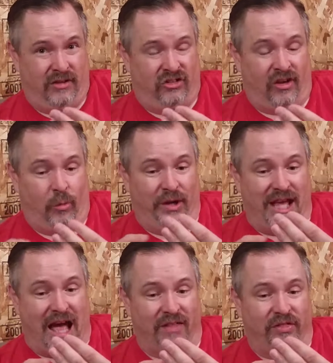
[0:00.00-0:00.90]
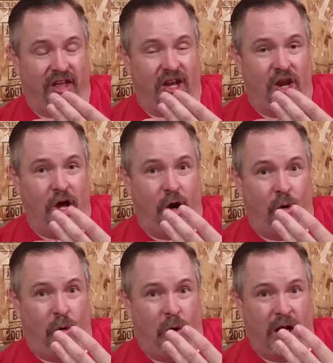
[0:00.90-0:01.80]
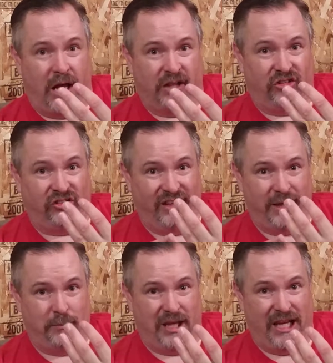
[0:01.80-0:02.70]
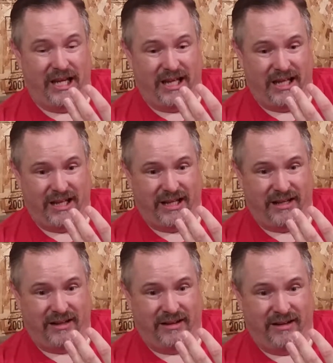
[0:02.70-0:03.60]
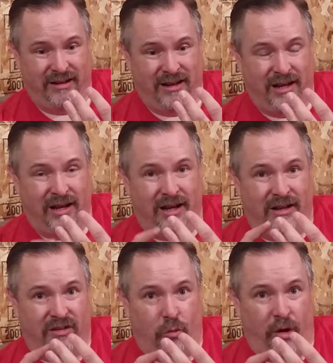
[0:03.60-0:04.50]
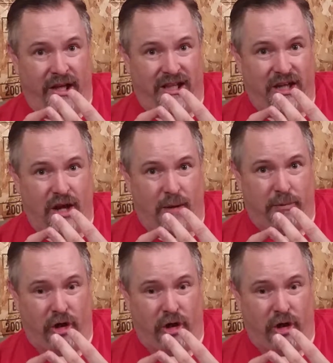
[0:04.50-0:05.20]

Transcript: So we got the no sleeping, the waking up